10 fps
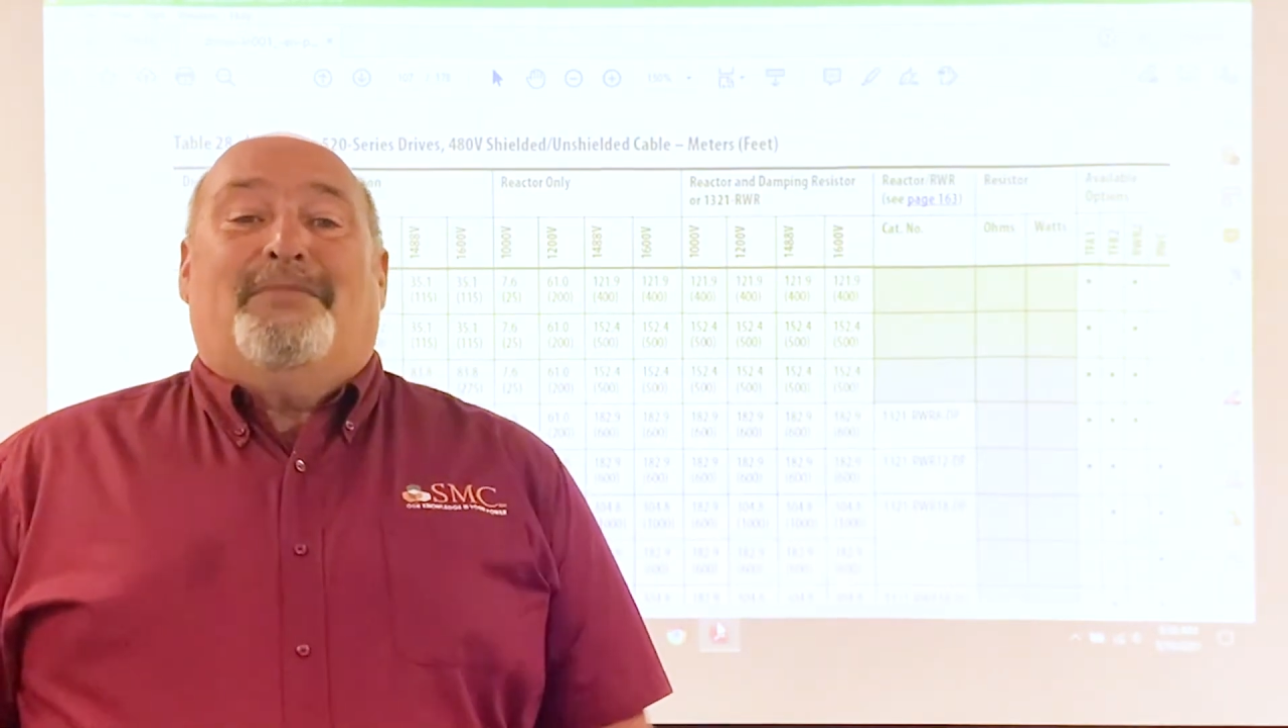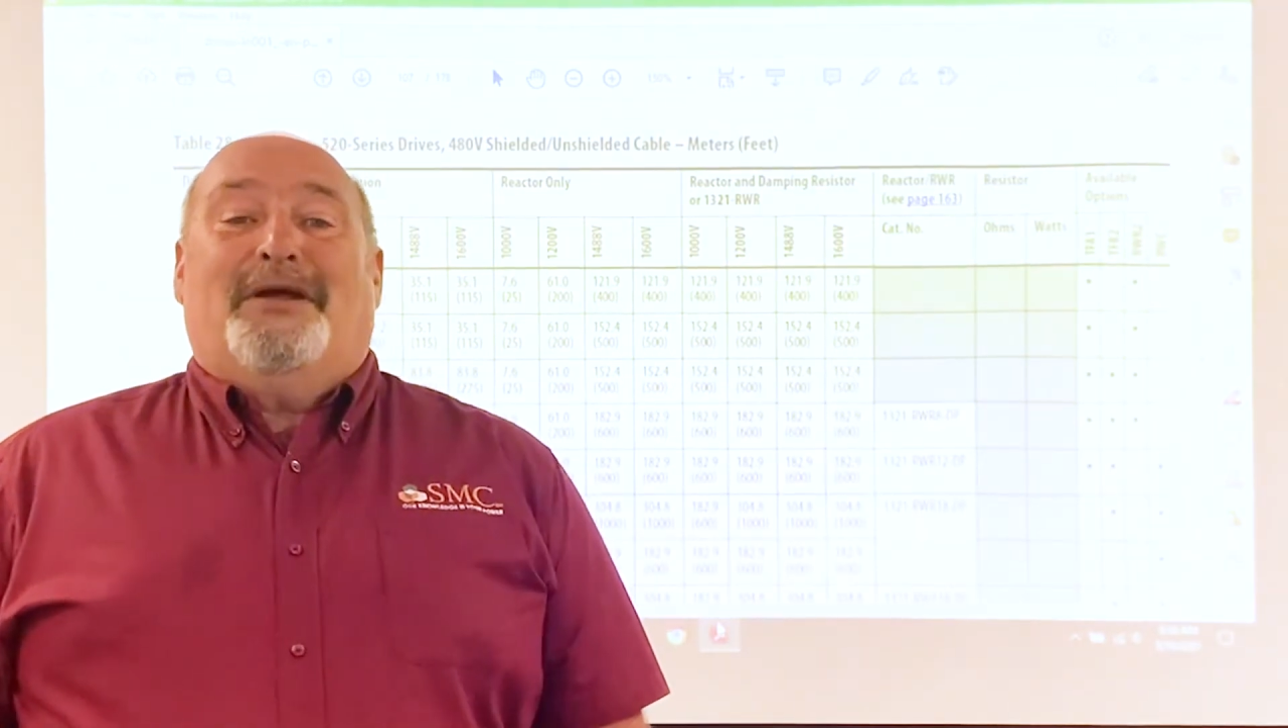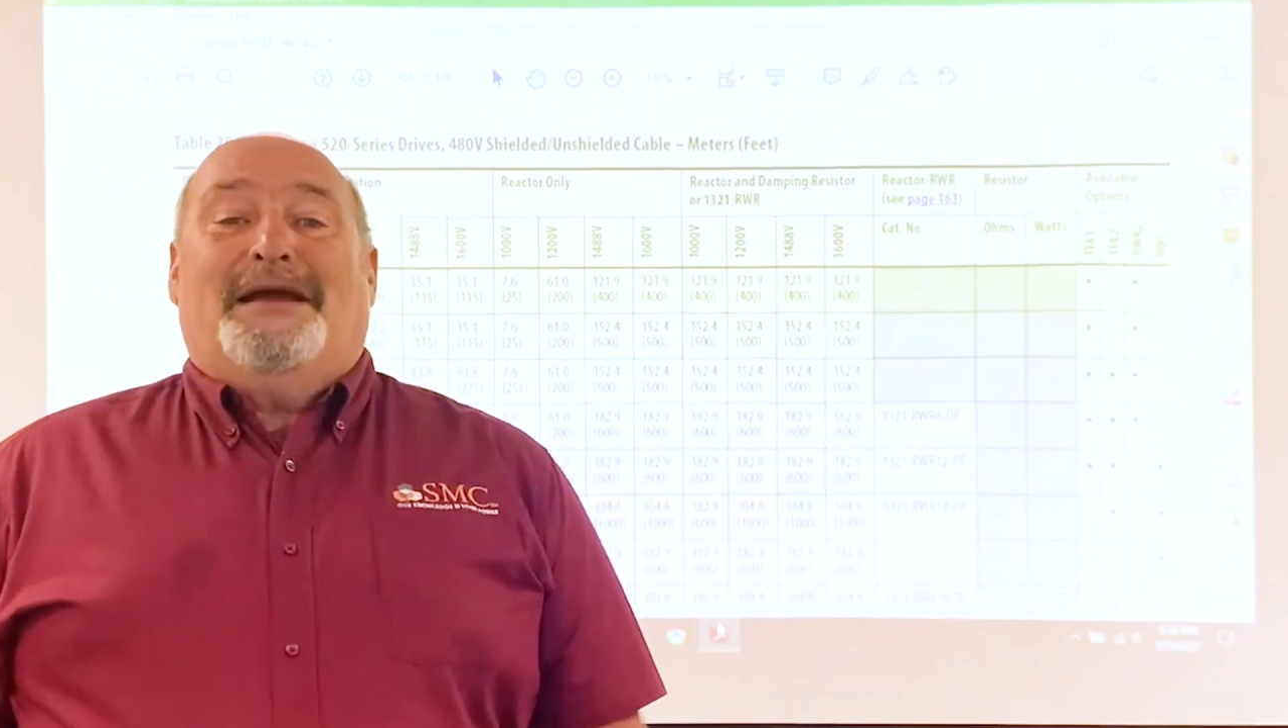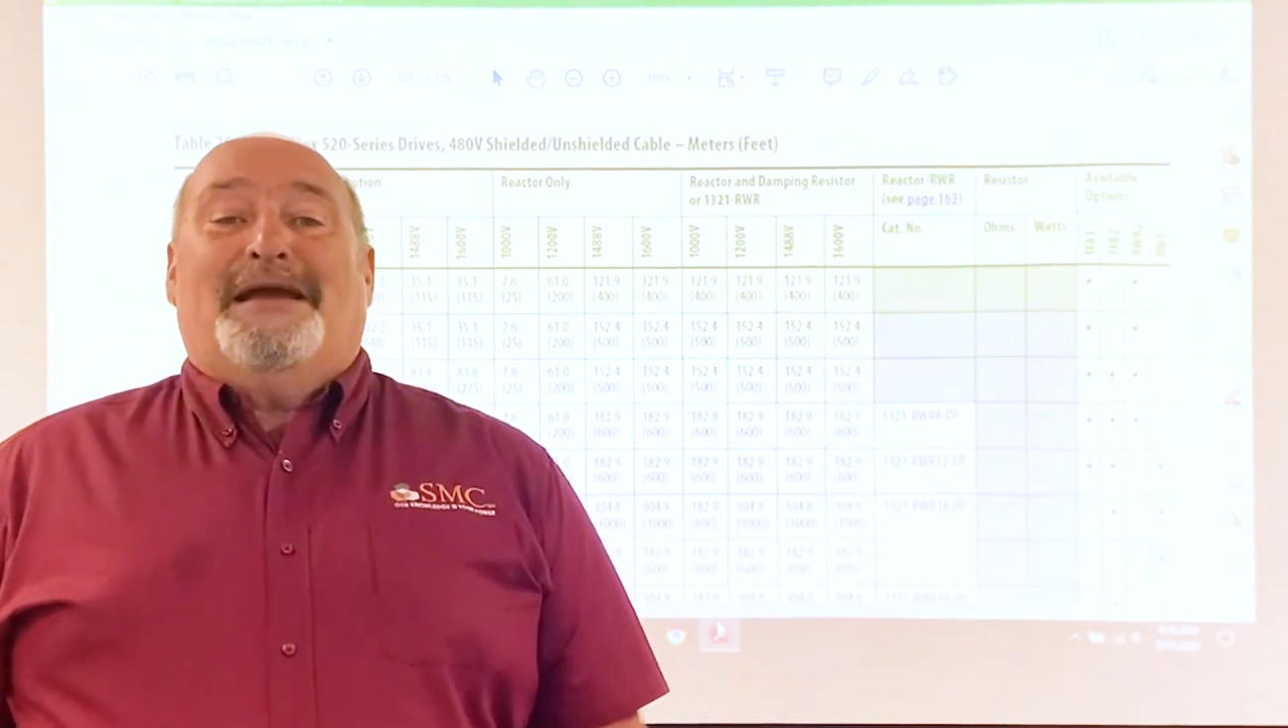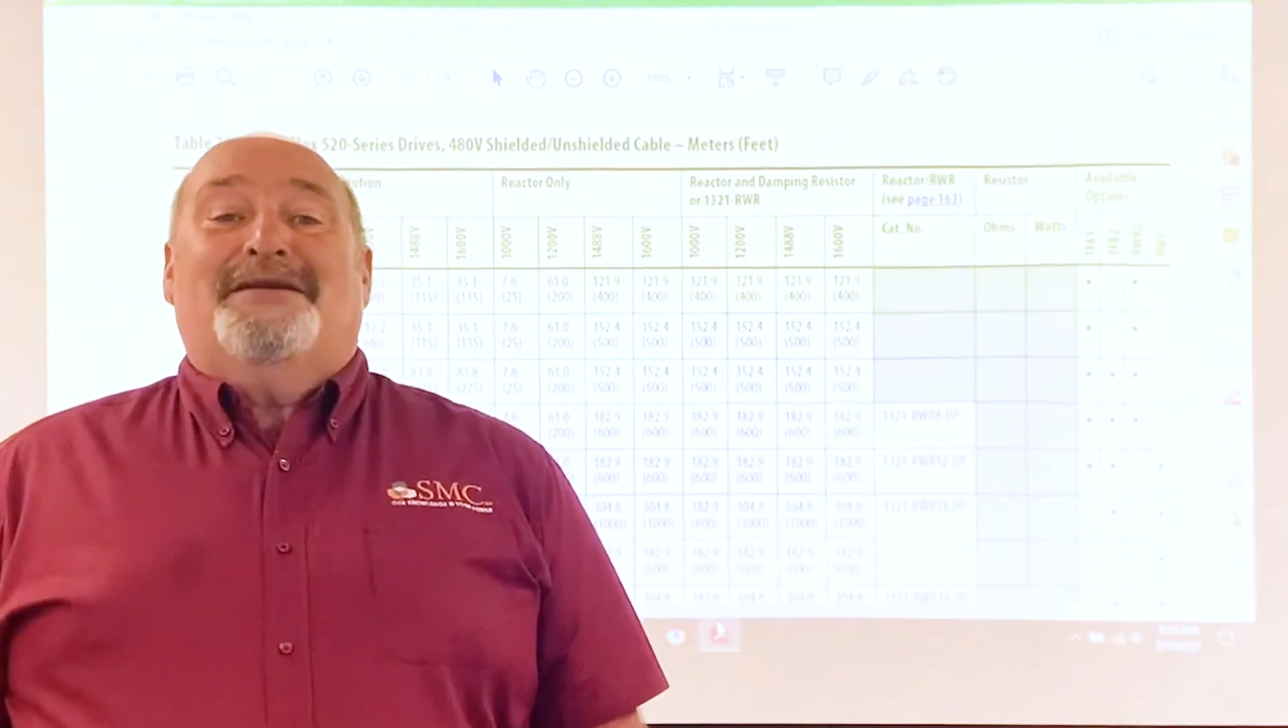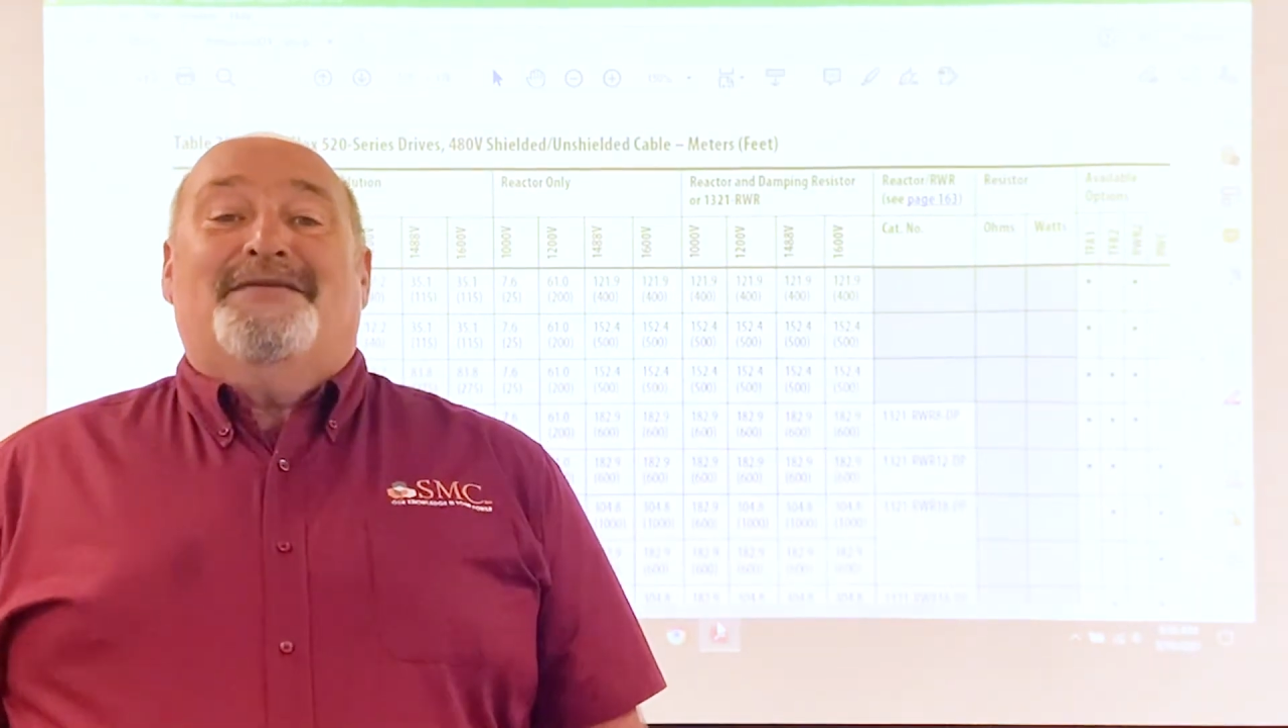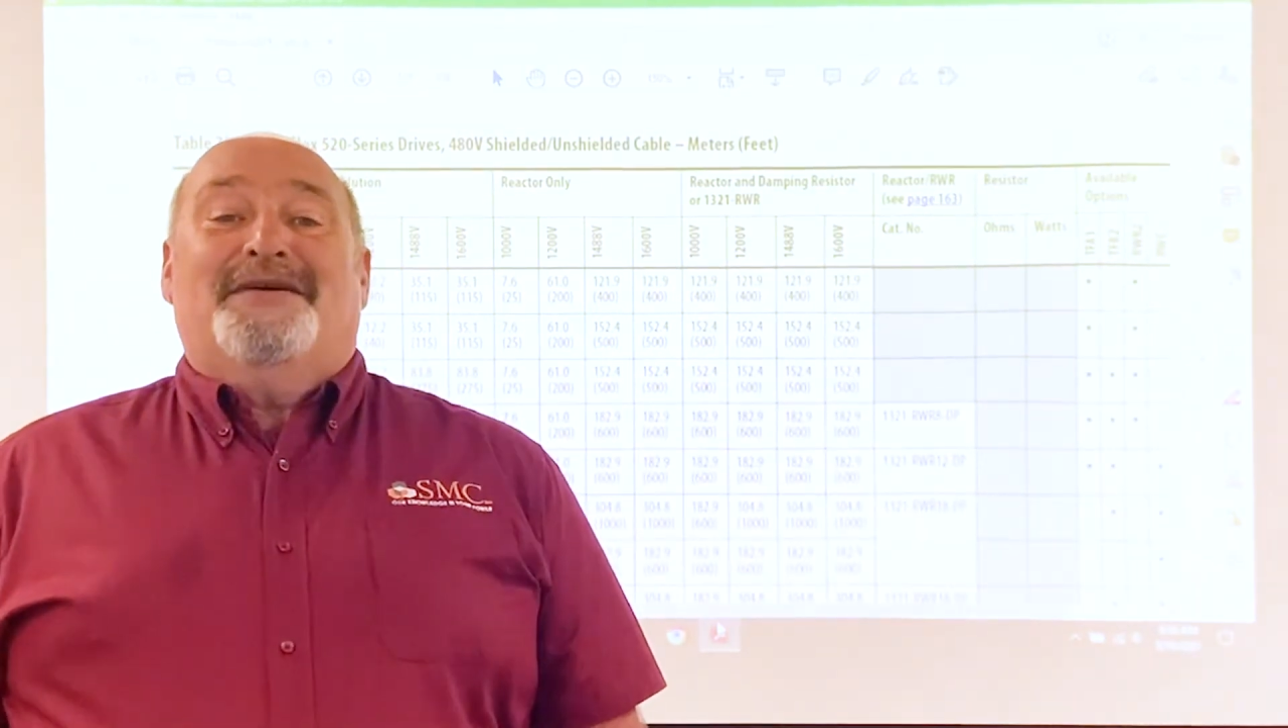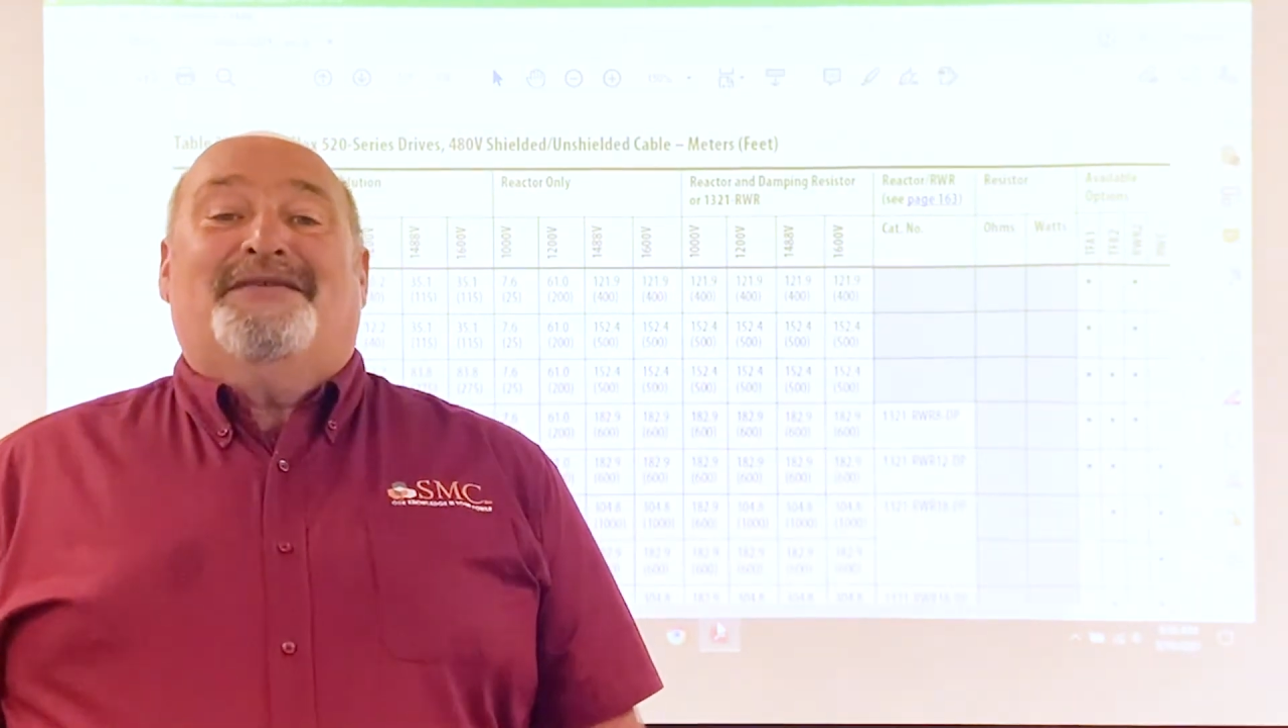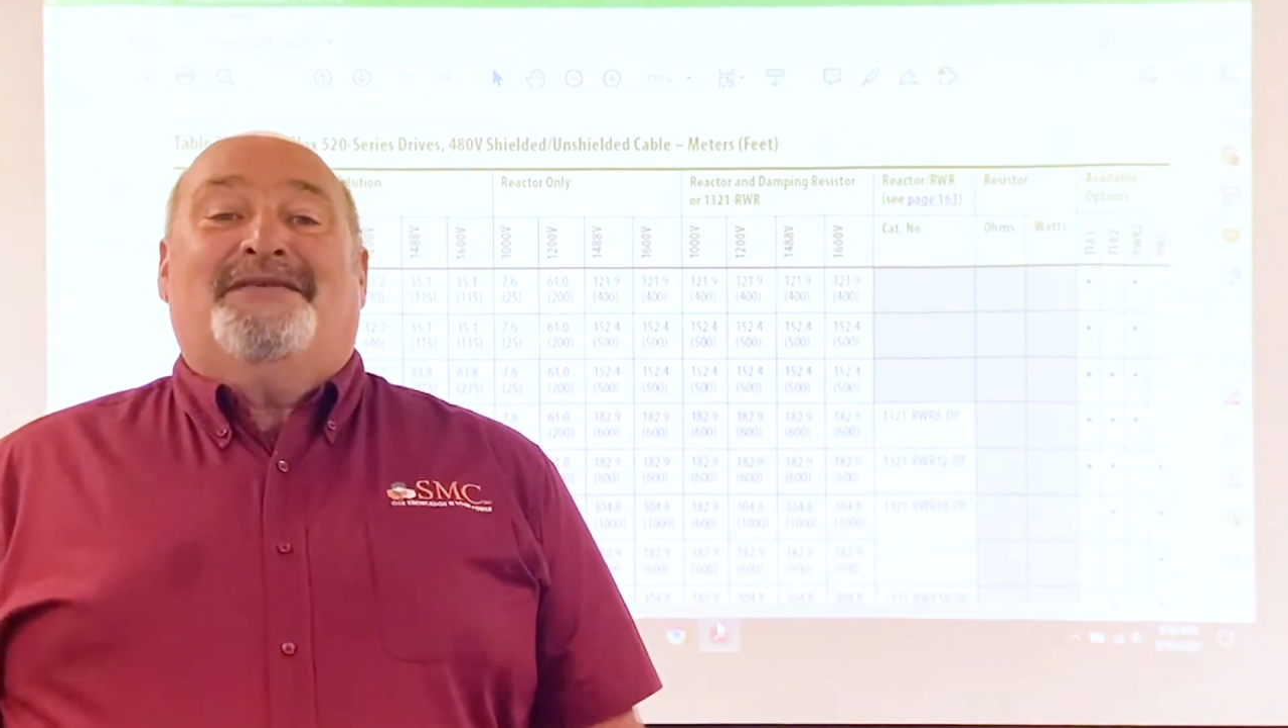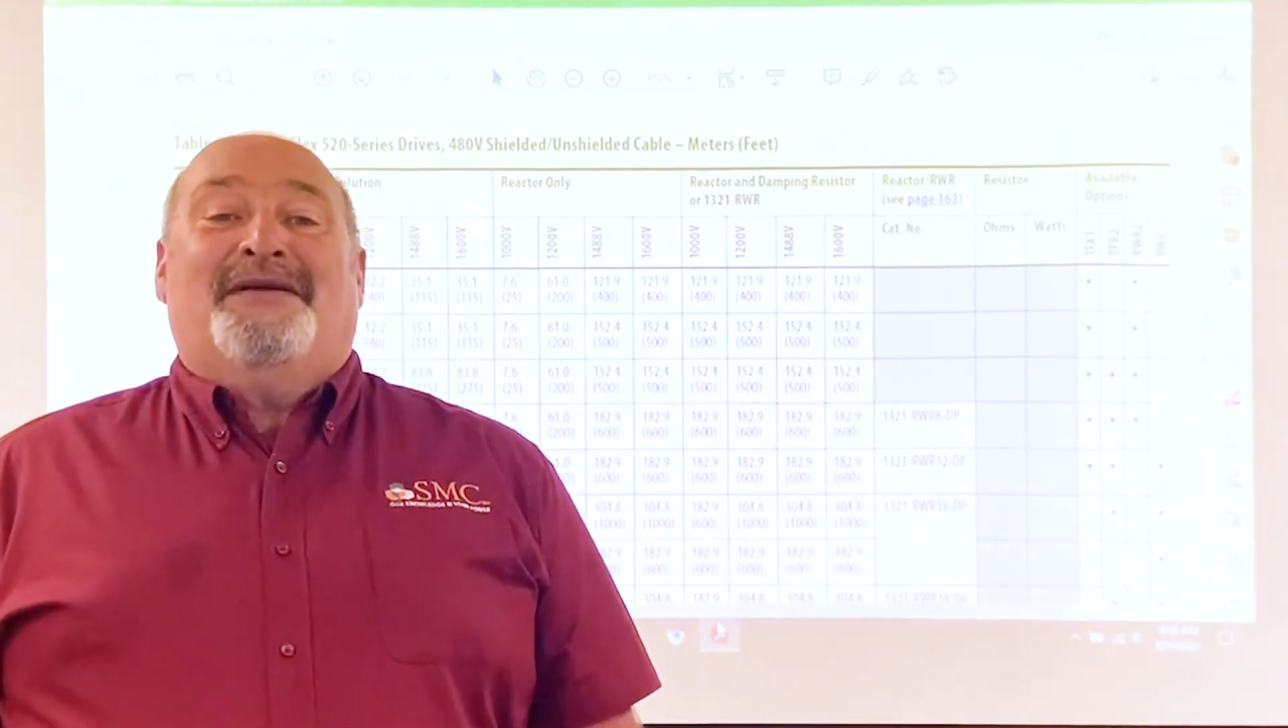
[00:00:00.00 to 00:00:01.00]
play into
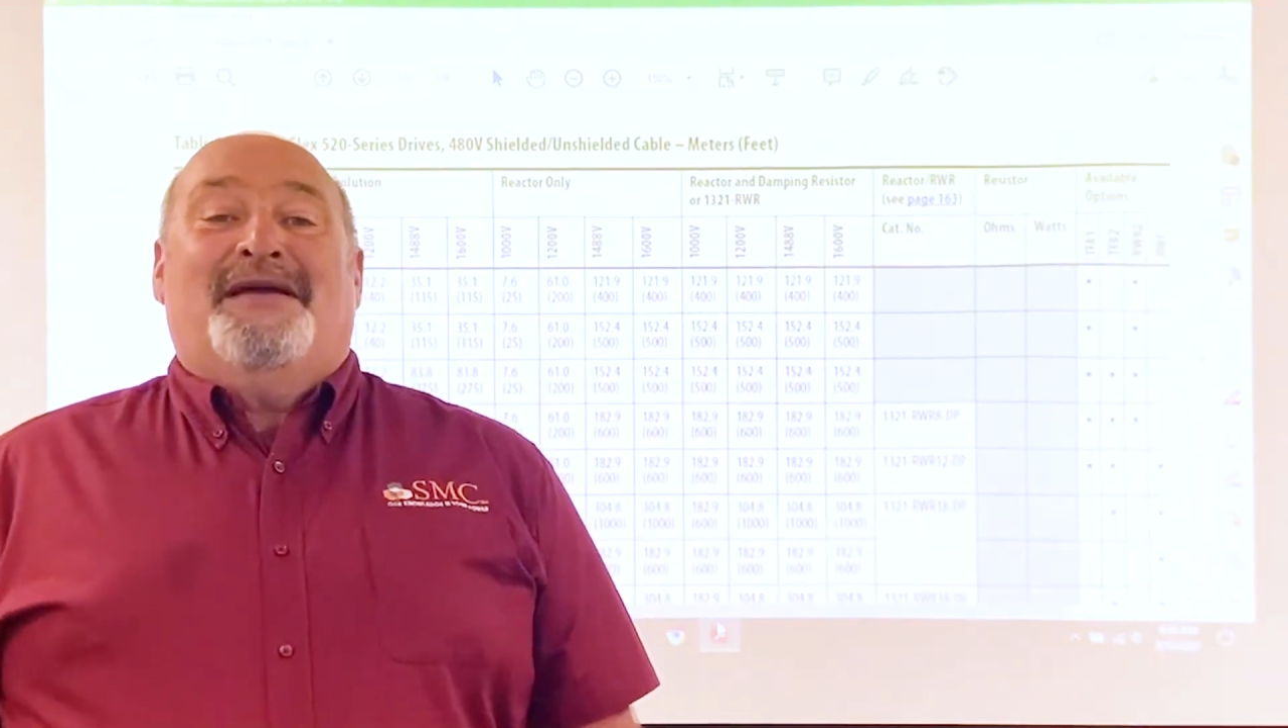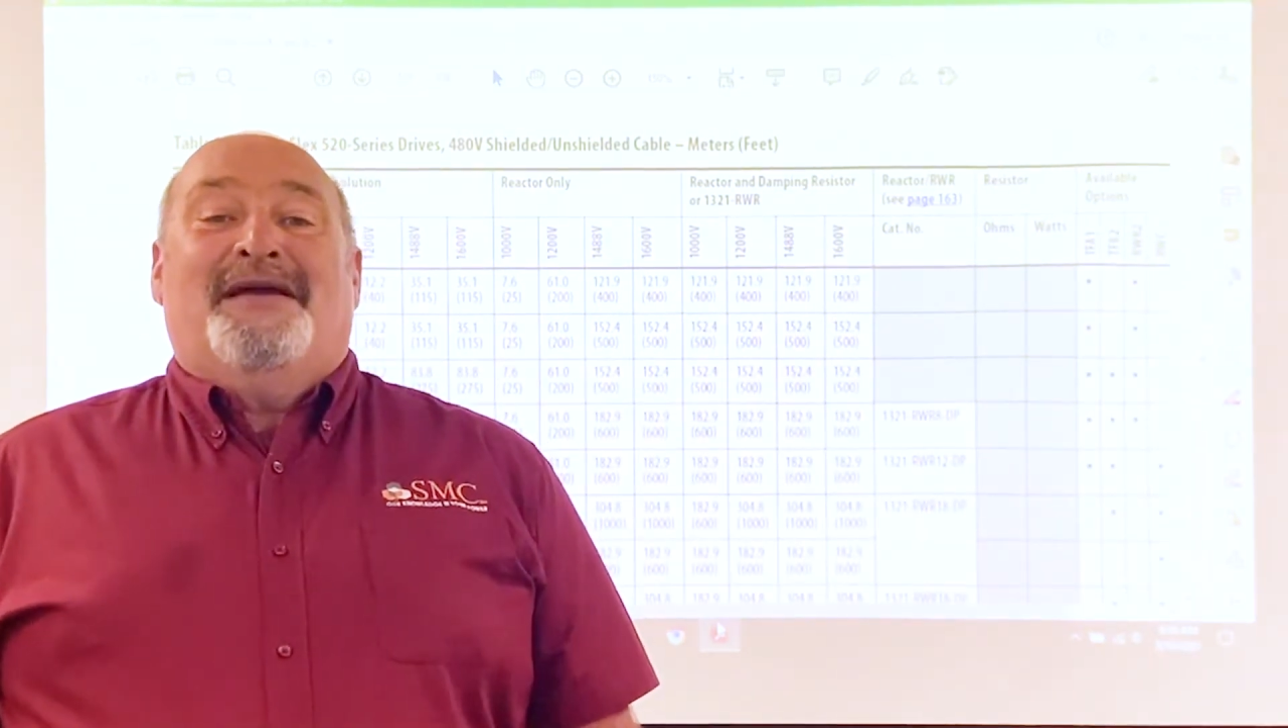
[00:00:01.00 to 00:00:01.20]
this,